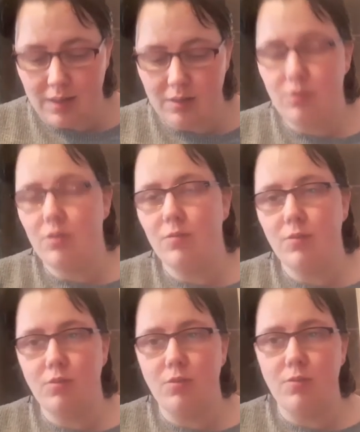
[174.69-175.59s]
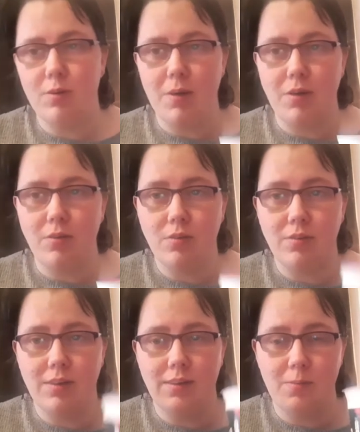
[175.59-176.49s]
and they're doing them for
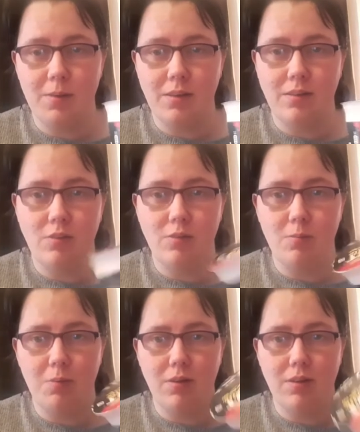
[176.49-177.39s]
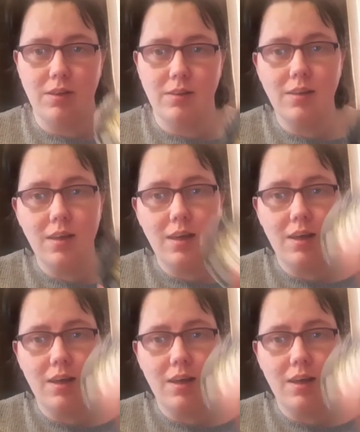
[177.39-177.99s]
£2 or 60 pence each in Poundland.